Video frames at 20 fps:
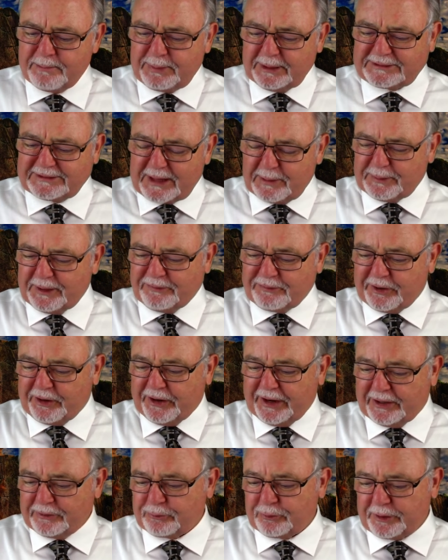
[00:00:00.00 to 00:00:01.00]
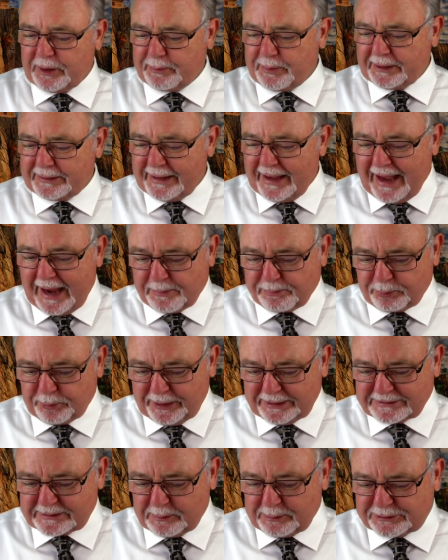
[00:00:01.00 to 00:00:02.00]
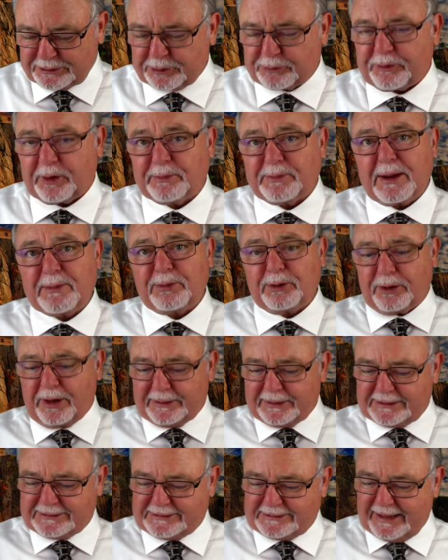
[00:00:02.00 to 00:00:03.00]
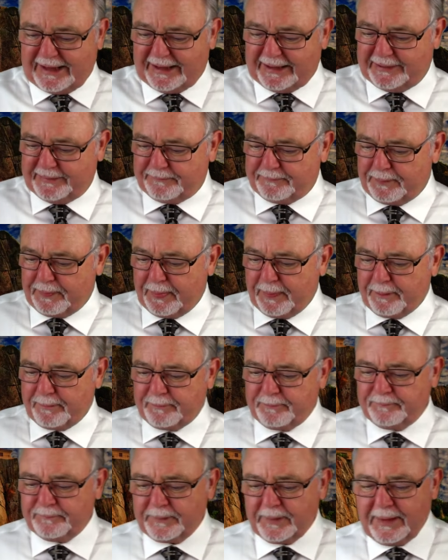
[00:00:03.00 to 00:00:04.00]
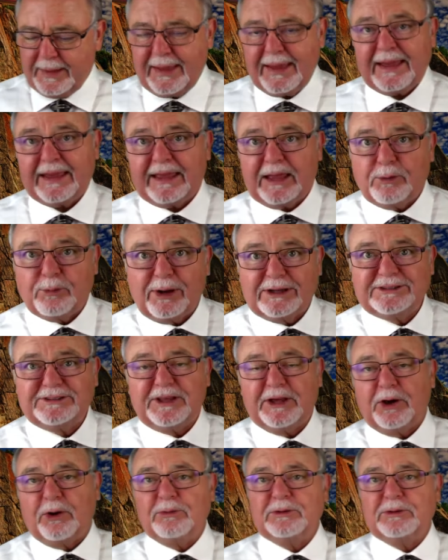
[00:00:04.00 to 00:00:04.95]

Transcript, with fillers: But something very interesting about the high priest that we should remember on this day. He was the